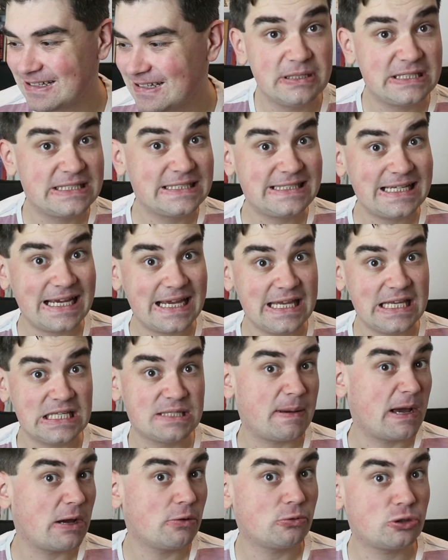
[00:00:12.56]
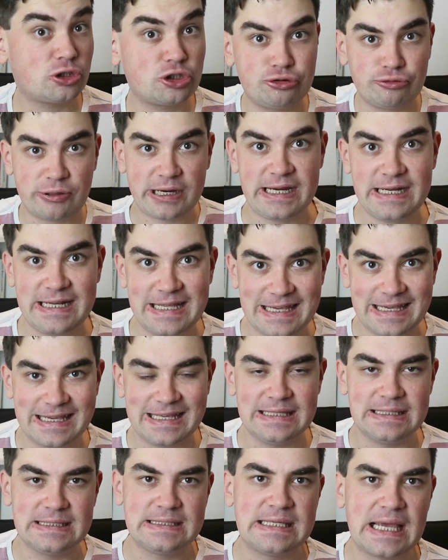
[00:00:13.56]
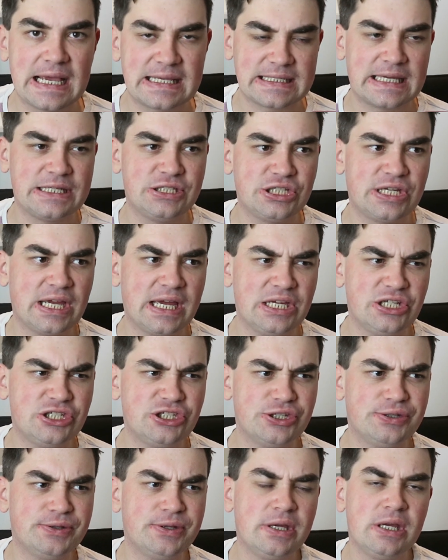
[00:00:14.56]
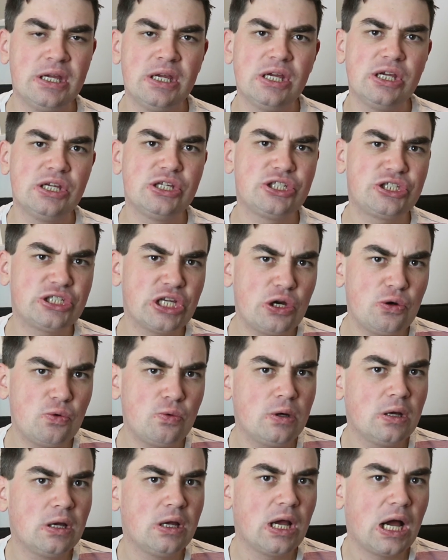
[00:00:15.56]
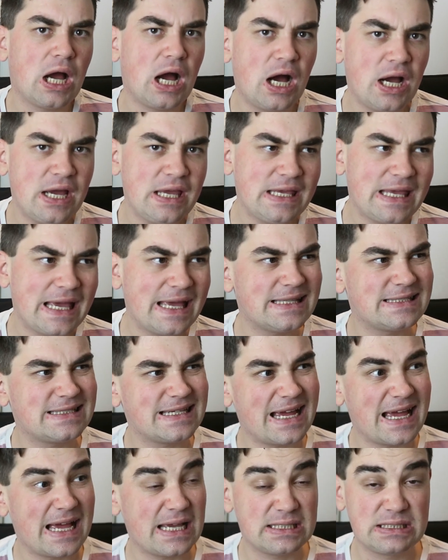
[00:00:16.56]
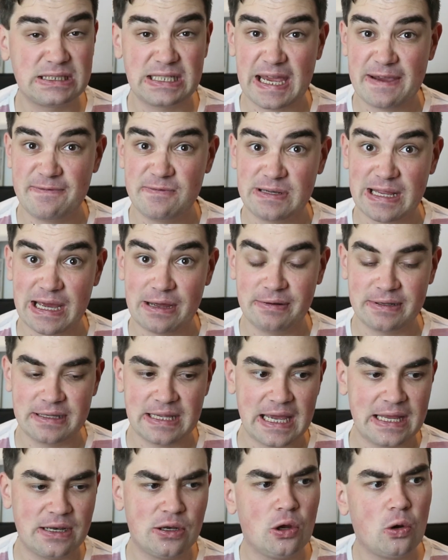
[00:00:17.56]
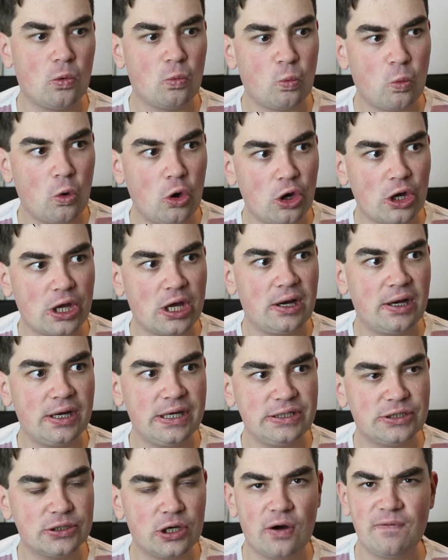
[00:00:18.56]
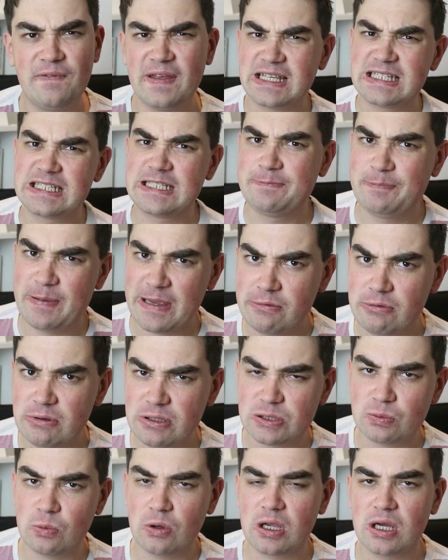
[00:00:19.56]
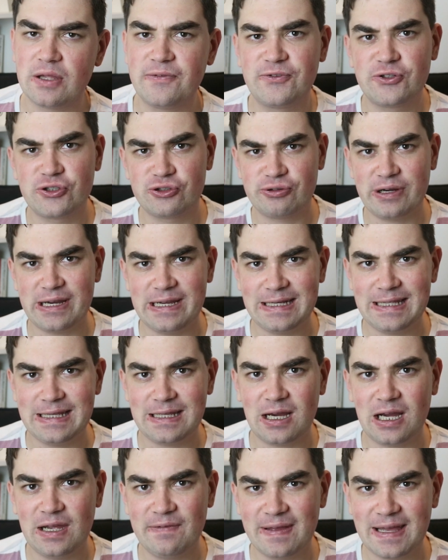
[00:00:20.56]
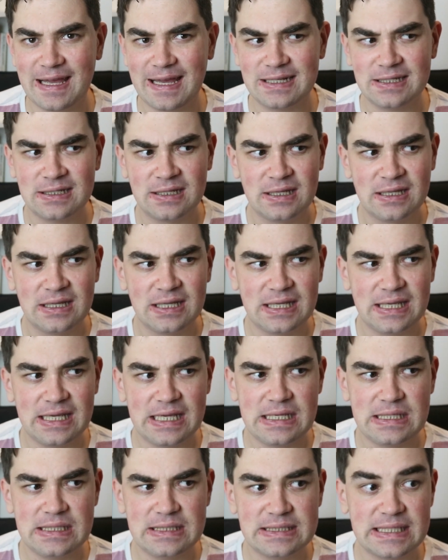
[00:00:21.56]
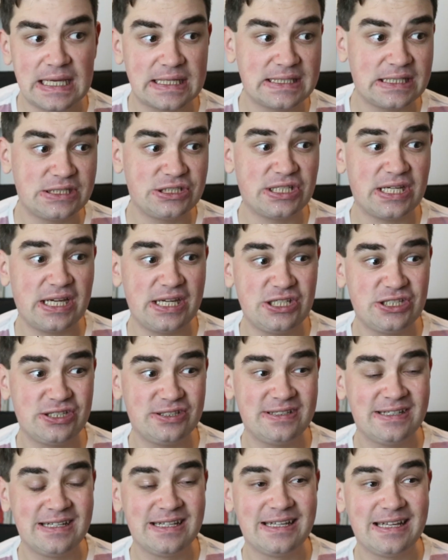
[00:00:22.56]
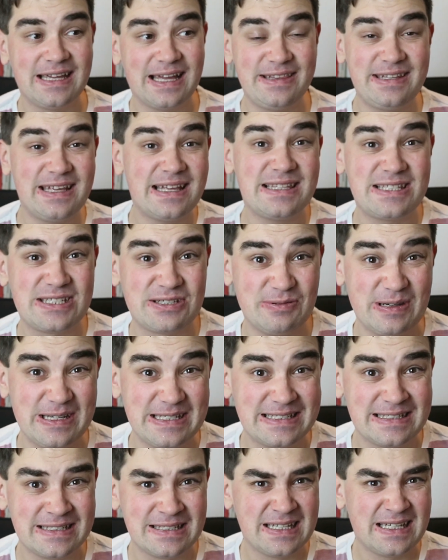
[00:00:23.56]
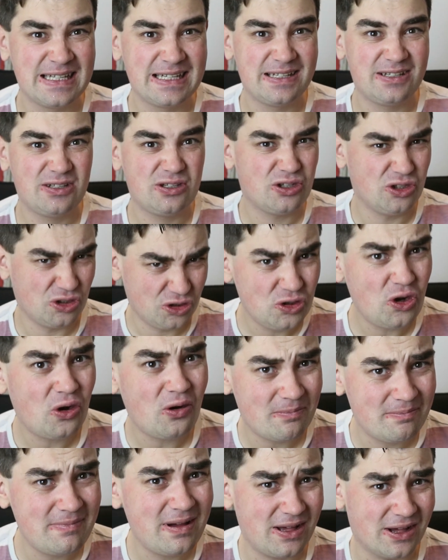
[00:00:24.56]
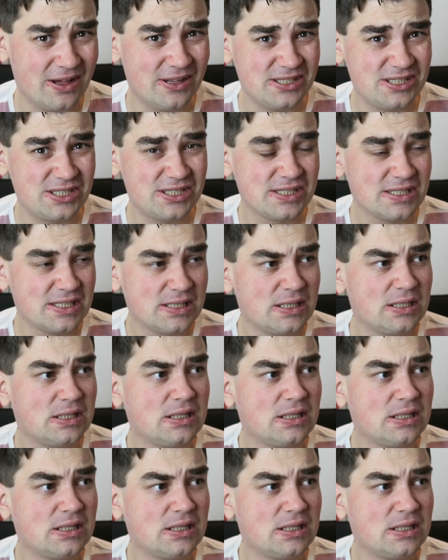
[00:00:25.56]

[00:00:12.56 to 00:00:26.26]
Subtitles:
But today is about training in sex education. So I get asked every now and again what kind of experience, what kind of training I've had in sex education. And the answer is not much.